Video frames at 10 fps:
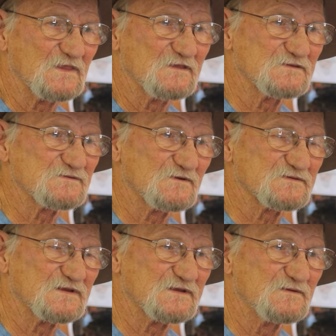you start
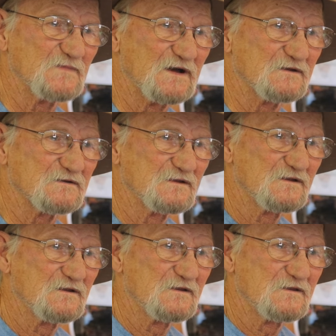thinking about
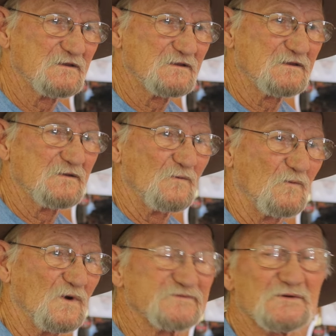
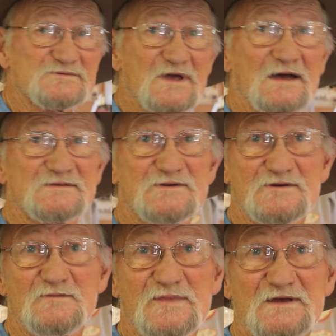what those guys
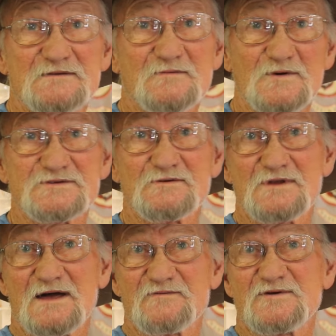could have been, what their
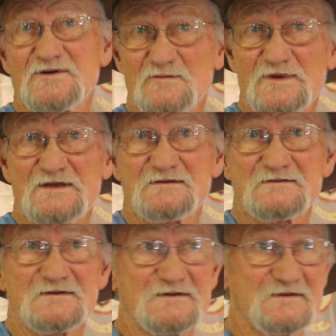life could have been,
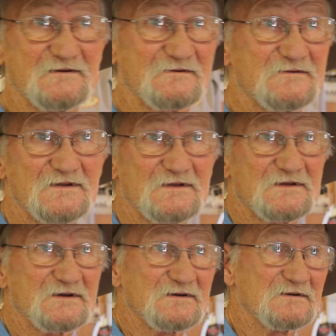you know.
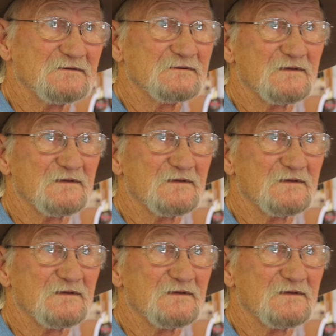Uh,